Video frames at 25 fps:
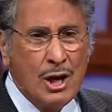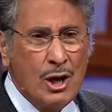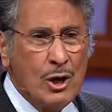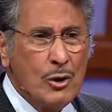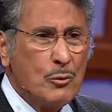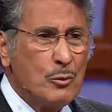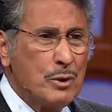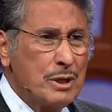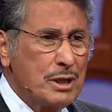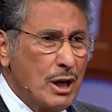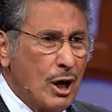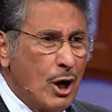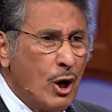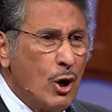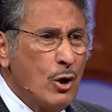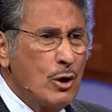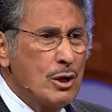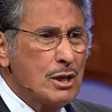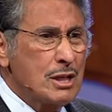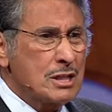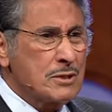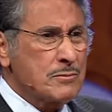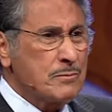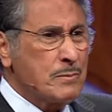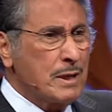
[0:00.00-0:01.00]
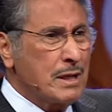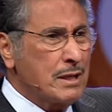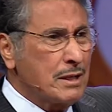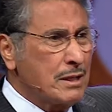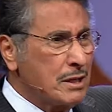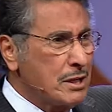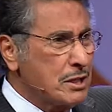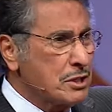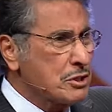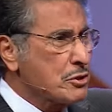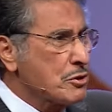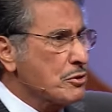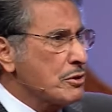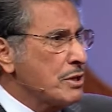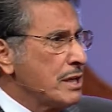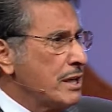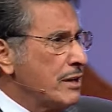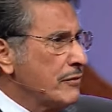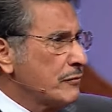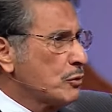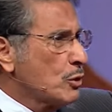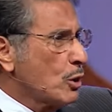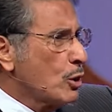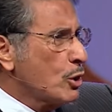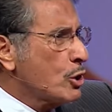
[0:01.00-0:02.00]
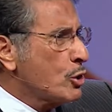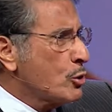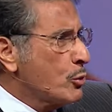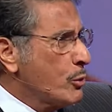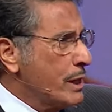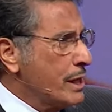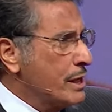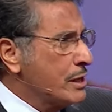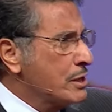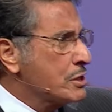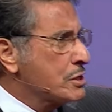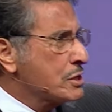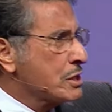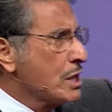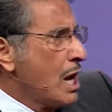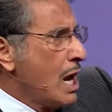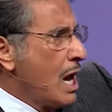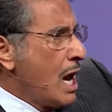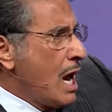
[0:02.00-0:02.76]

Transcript: when the Holy Spirit is grieved or quenched,